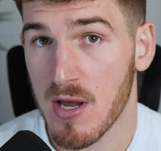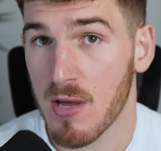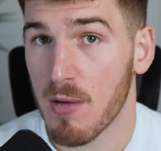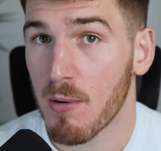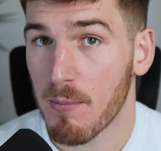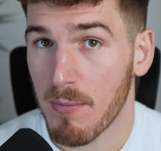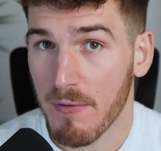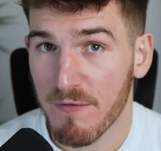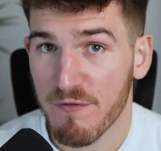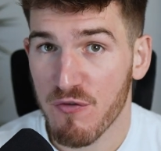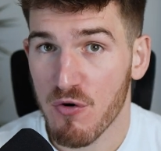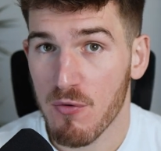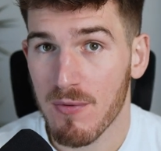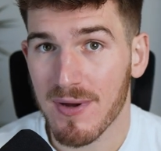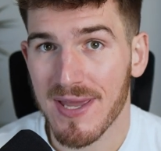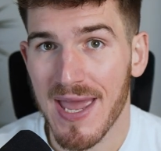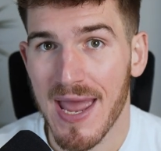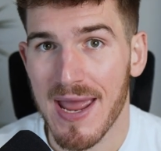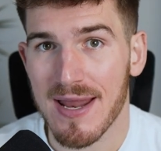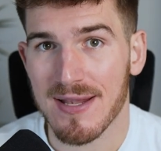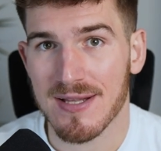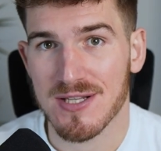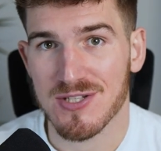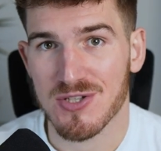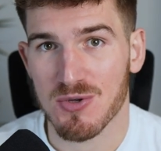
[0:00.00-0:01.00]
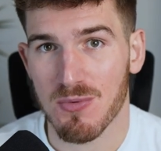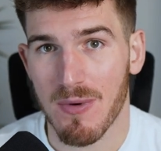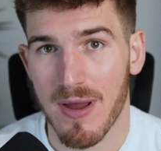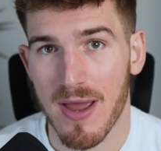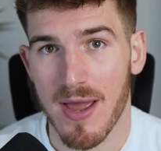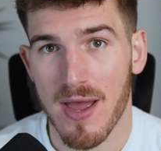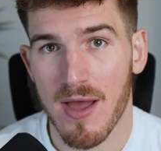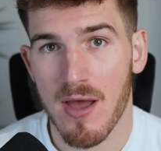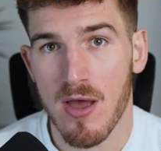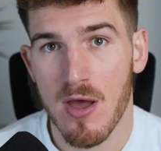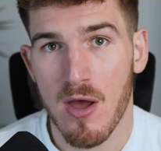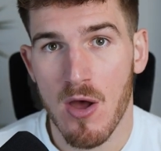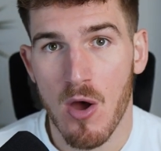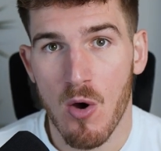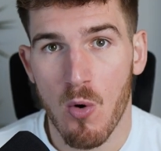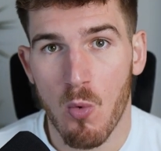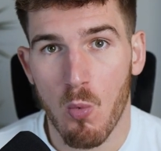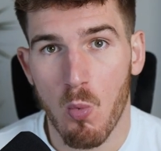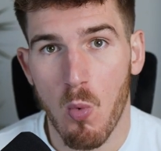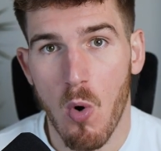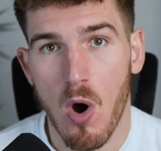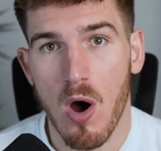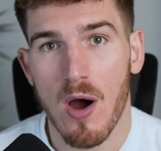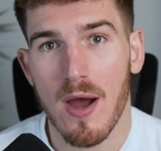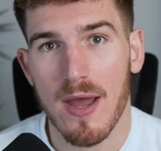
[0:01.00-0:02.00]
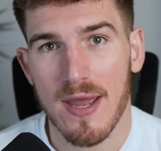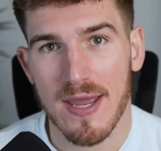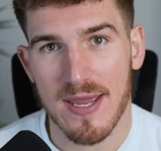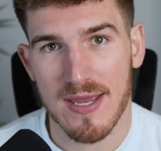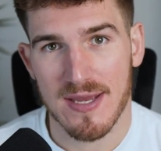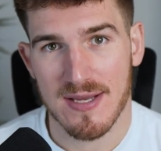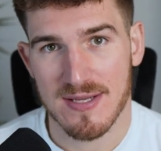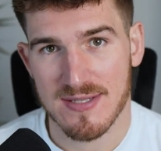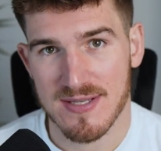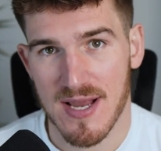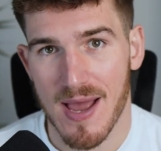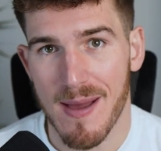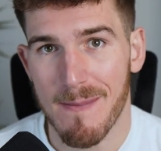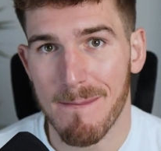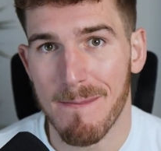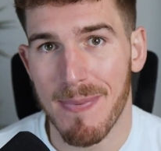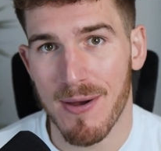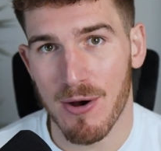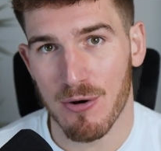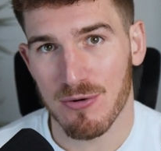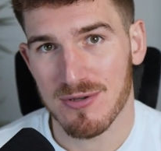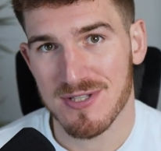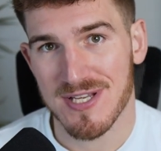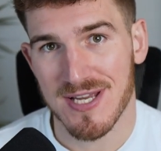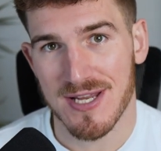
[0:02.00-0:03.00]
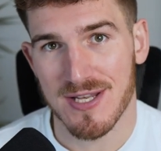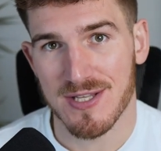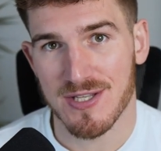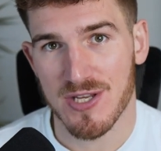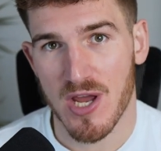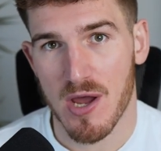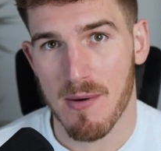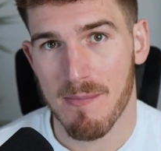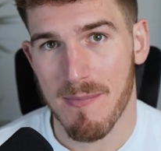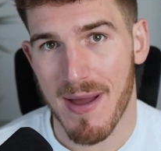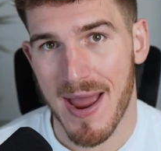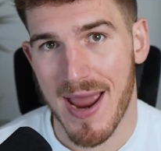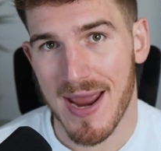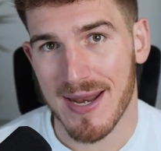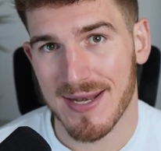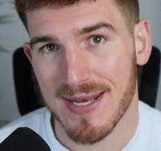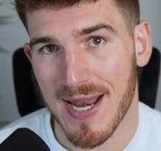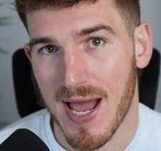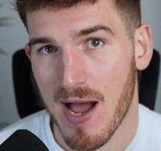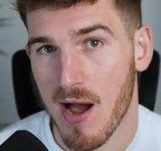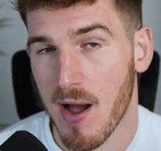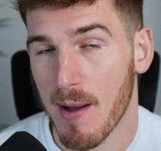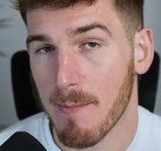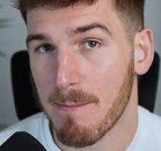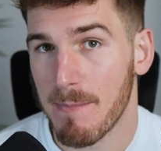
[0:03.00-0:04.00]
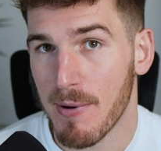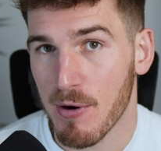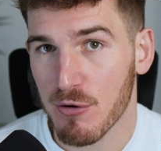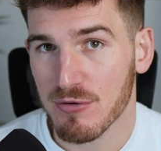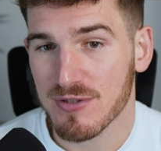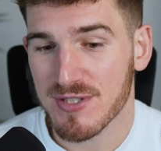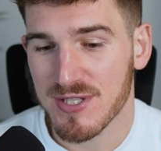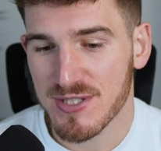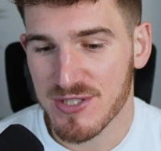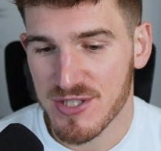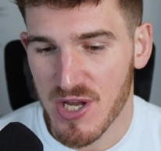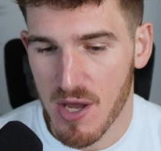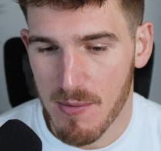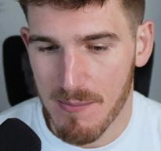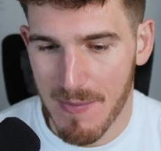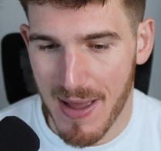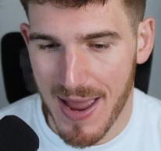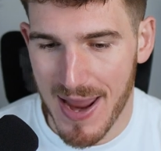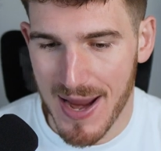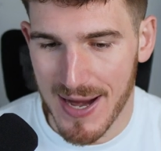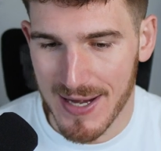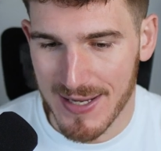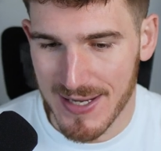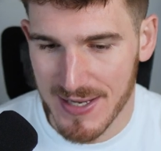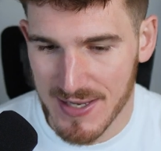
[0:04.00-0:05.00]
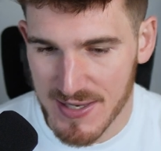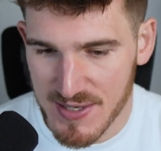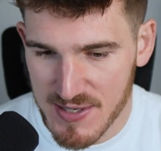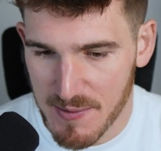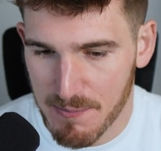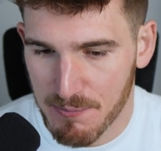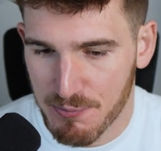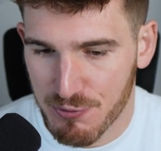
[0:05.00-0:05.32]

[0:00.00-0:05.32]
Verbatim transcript: But before we get into it, what is a built in domain? Now, a built in domain is a